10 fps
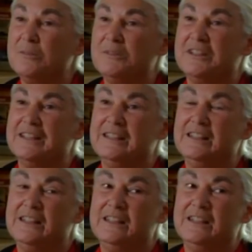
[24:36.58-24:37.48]
community.
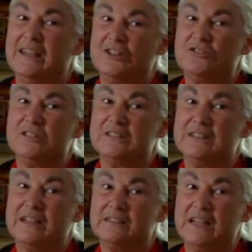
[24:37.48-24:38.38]
And of course,
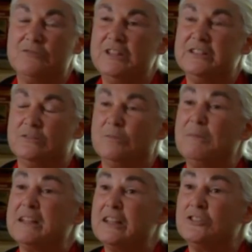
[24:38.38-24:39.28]
that's a reason. Well,
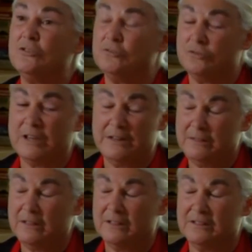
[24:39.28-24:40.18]
Monsanto
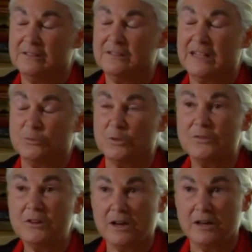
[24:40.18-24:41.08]
has worked
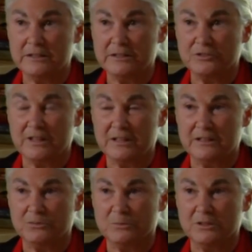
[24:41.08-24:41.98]
very hard to discredit
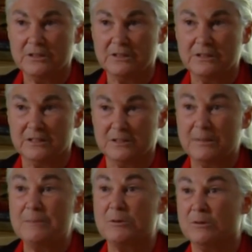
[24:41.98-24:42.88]
his work, this
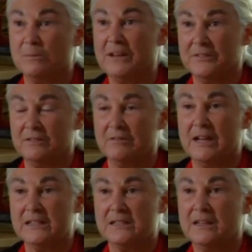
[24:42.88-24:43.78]
paper about the
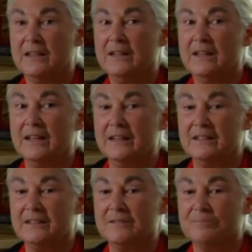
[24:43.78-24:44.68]
rats.
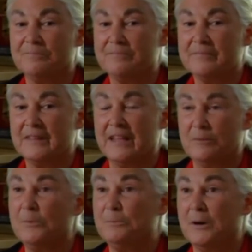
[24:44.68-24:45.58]
And
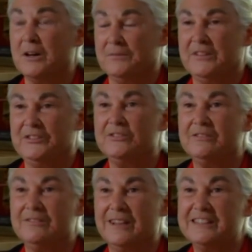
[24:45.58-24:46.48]
part of his
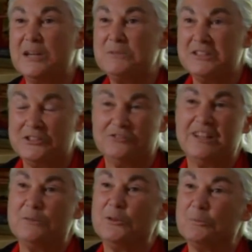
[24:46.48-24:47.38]
attempt to discredit was